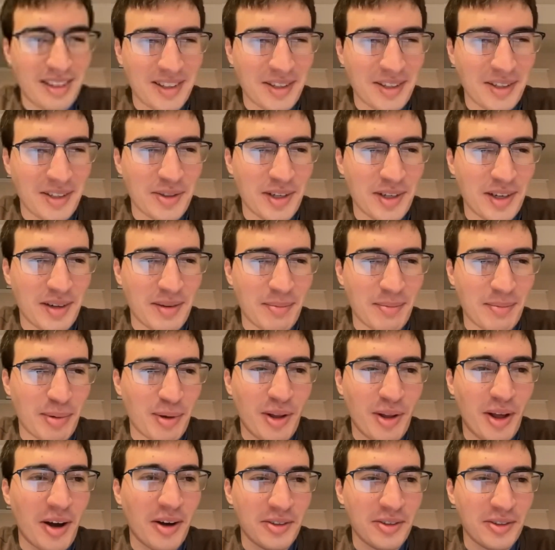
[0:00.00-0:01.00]
you say it
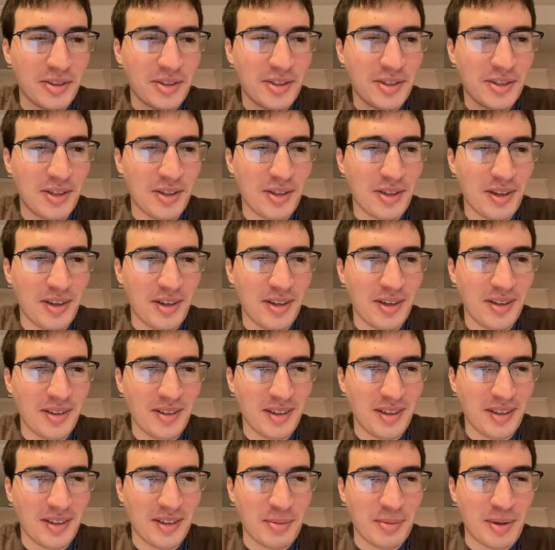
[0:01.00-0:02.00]
belongs to the
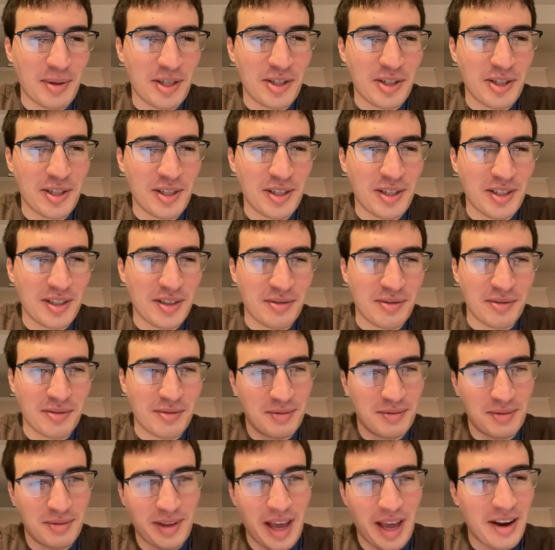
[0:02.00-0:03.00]
species of
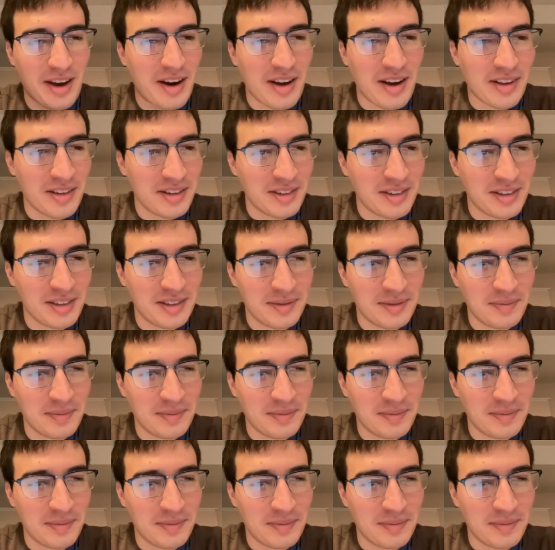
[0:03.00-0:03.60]
canines?